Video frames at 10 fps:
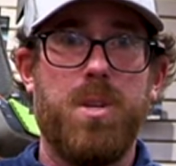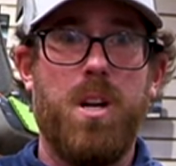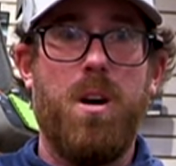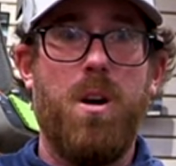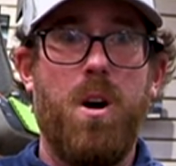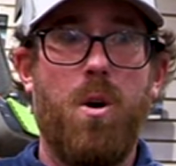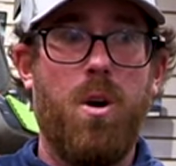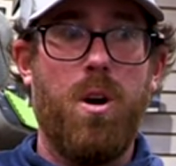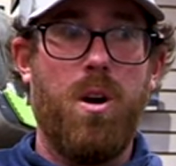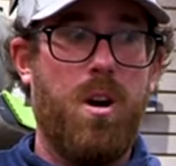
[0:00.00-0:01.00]
you know,
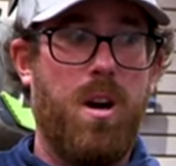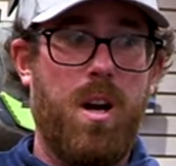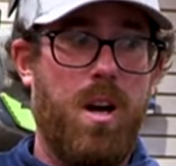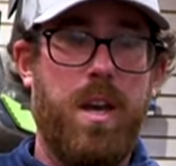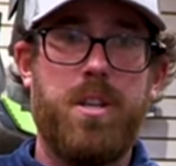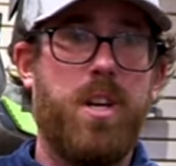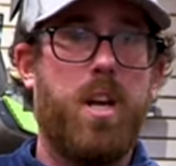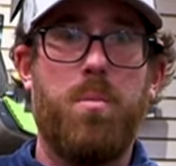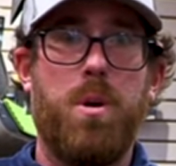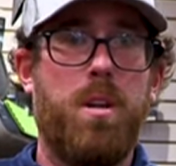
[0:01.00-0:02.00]
or hit
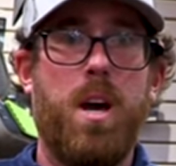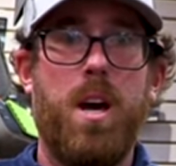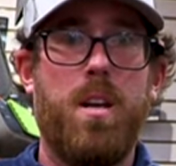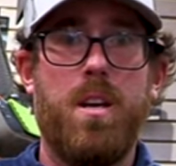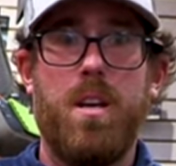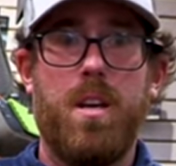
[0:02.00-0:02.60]
Jacob online.